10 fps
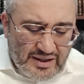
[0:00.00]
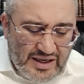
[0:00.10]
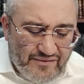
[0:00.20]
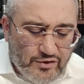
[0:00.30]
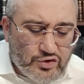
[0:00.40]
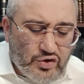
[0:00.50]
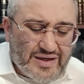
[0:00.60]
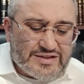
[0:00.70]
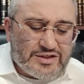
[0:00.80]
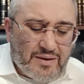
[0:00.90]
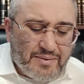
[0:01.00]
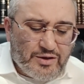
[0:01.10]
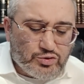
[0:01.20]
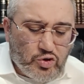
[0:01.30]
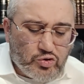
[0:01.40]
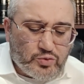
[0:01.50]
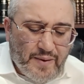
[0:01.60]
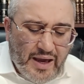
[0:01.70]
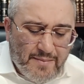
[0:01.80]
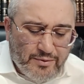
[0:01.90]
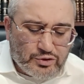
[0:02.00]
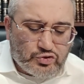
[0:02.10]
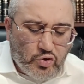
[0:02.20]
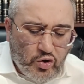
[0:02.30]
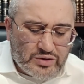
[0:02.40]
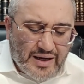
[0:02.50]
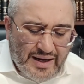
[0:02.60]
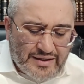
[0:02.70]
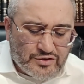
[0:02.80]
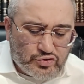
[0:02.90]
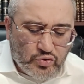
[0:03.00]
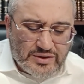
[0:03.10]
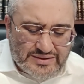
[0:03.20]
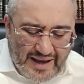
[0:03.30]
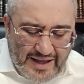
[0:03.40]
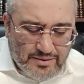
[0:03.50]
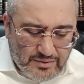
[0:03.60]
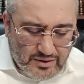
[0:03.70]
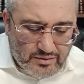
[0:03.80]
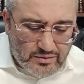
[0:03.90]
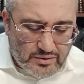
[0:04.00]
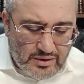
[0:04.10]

even though he has somebody who's going to be able to hold on to his animal,